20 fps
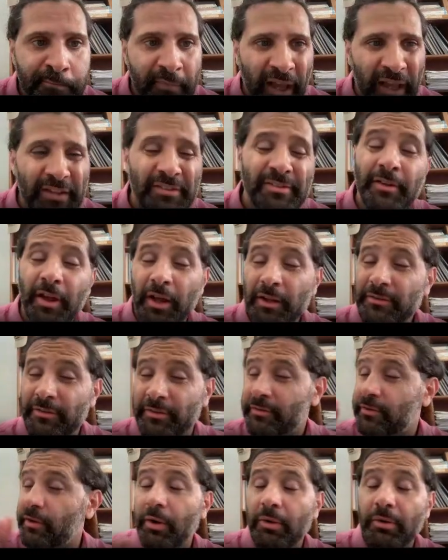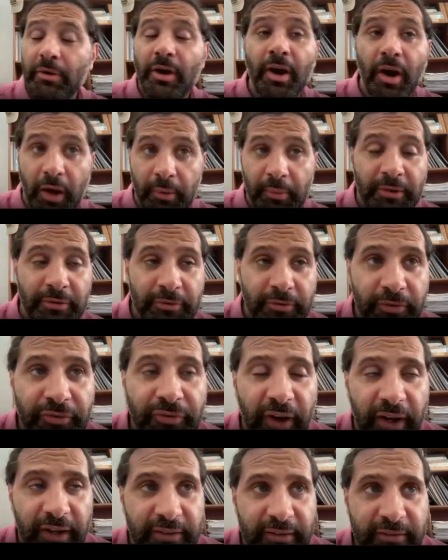It's not so common to
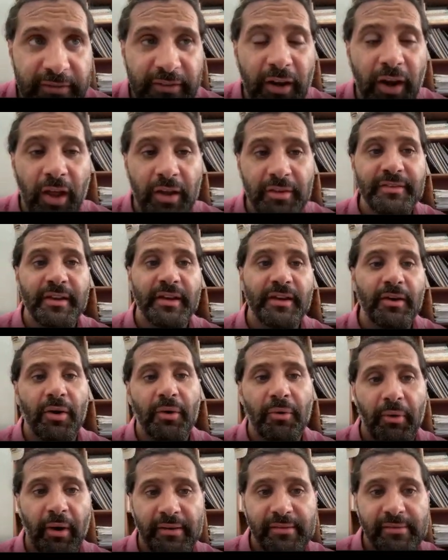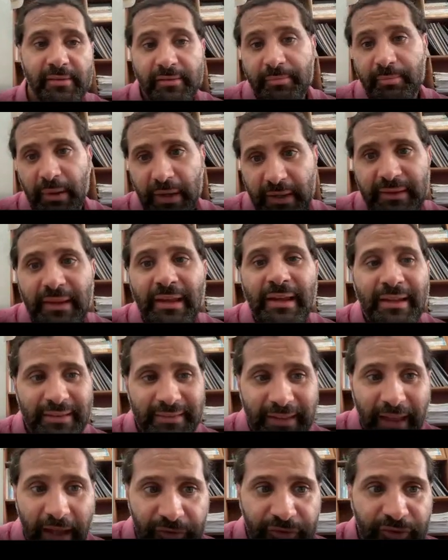find these glossec horizons, but
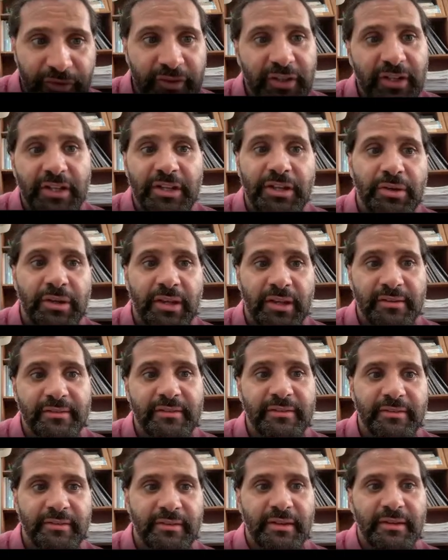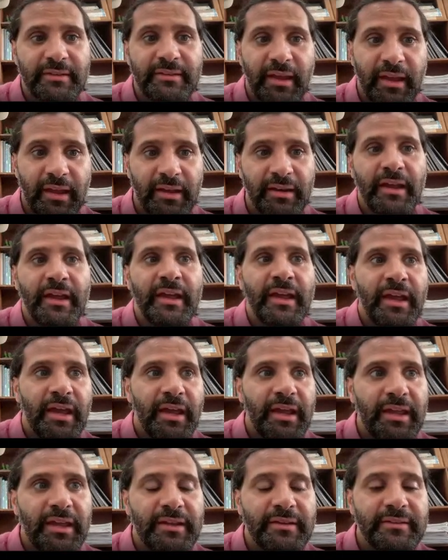definitely you can see them
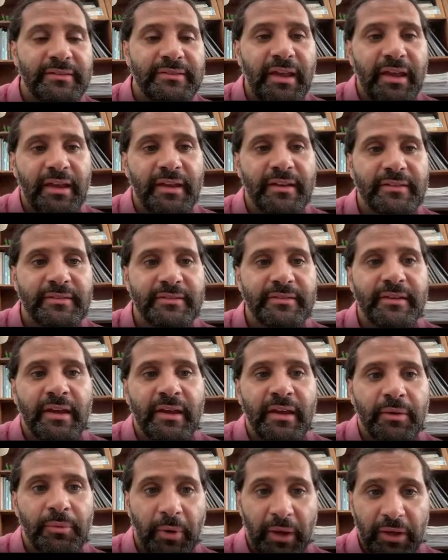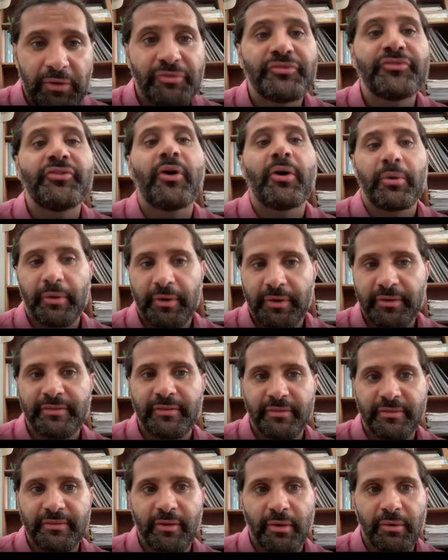in dense
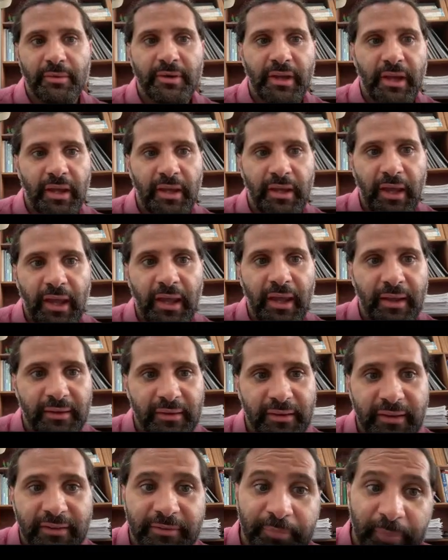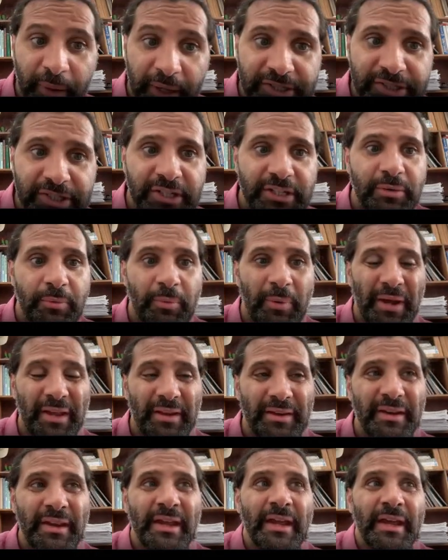rainforests, okay? And especially
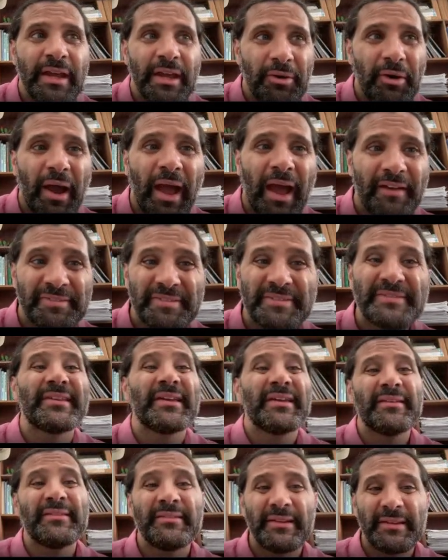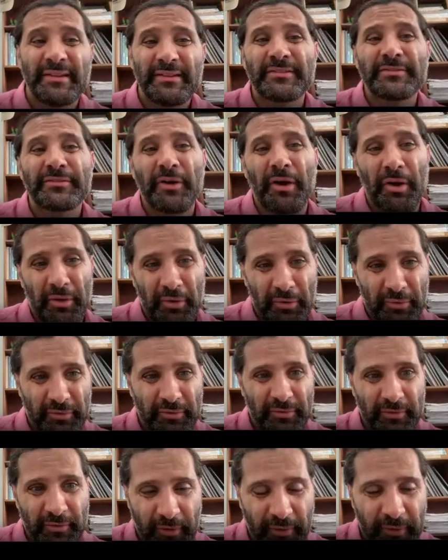when you have sandy
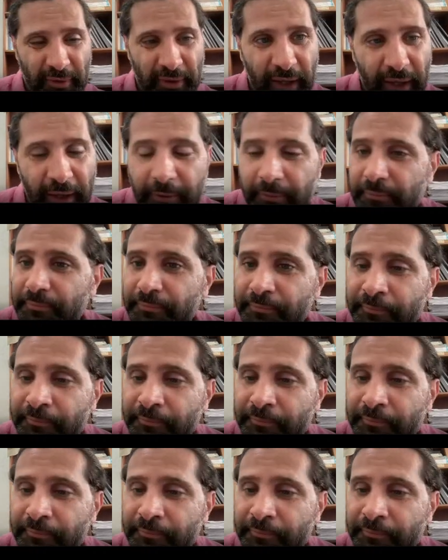soils, okay?